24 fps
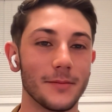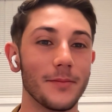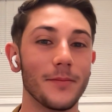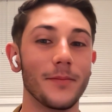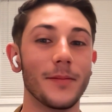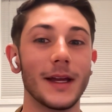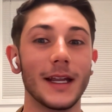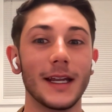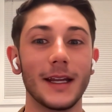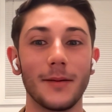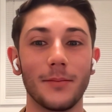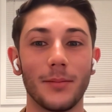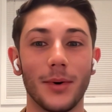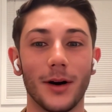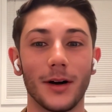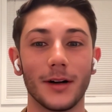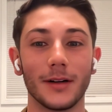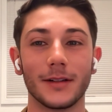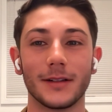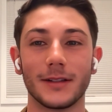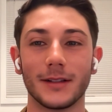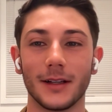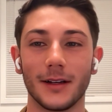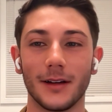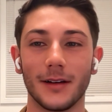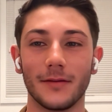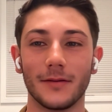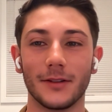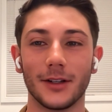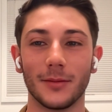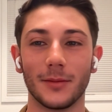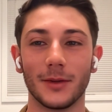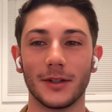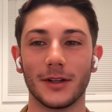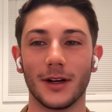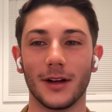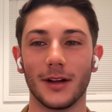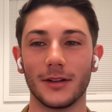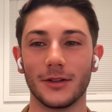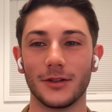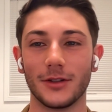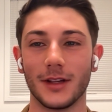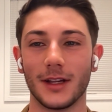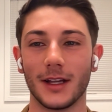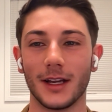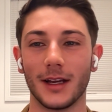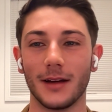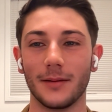many parts of
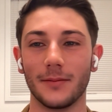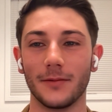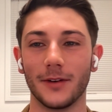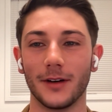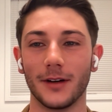dermatology that I'm